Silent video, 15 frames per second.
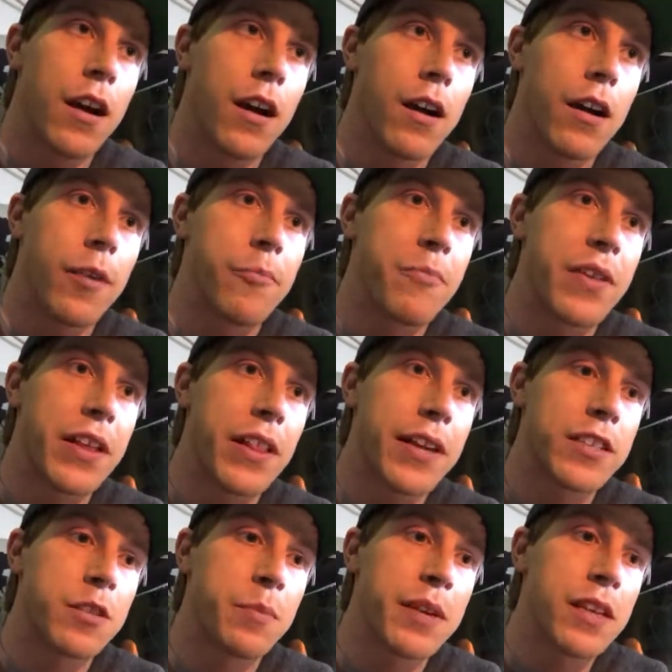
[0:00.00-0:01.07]
um, they
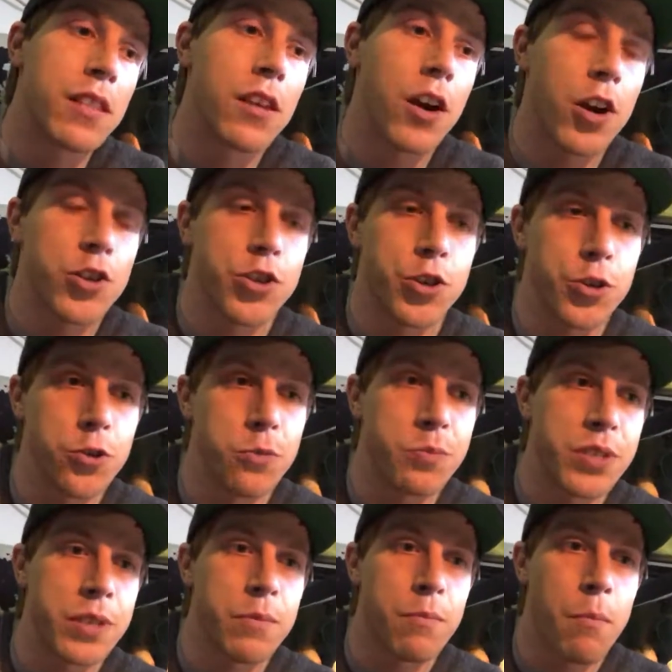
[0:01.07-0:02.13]
like to be in large
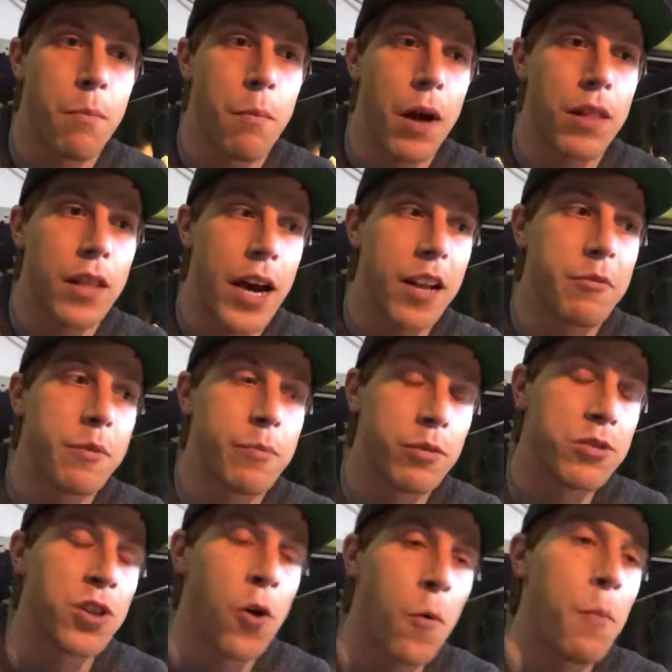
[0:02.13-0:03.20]
groups, and a lot of people
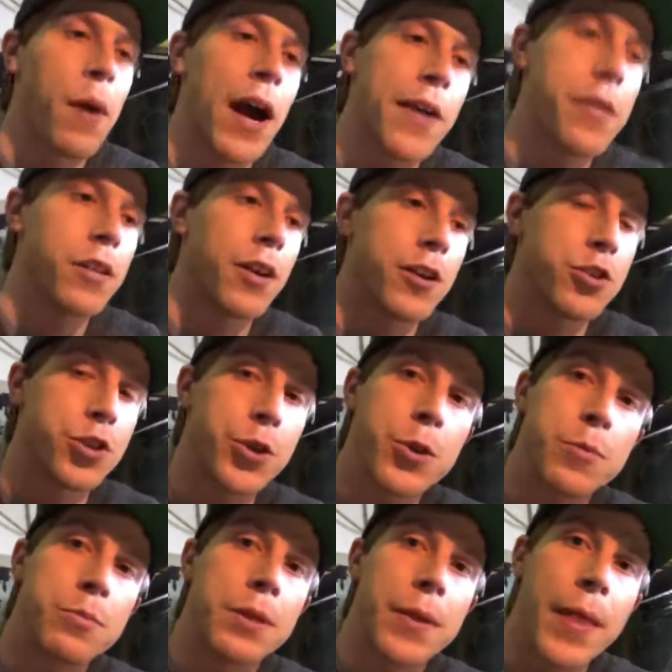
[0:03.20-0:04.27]
don't buy the large groups,